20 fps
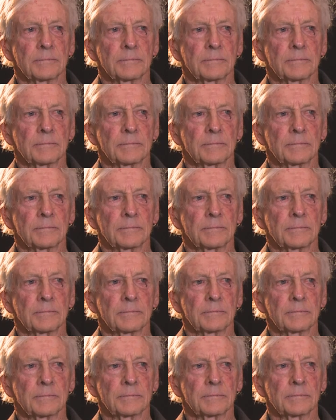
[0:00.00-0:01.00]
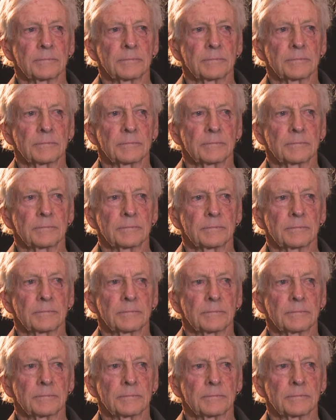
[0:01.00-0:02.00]

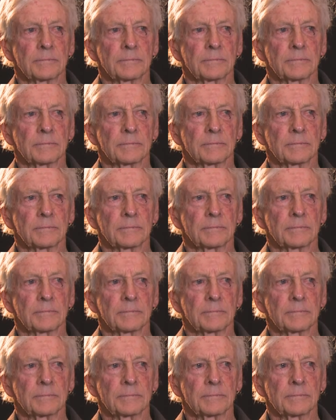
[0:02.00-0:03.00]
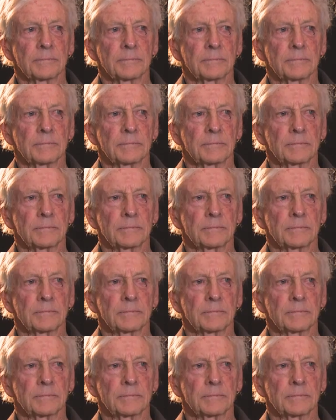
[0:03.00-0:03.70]
[no speech]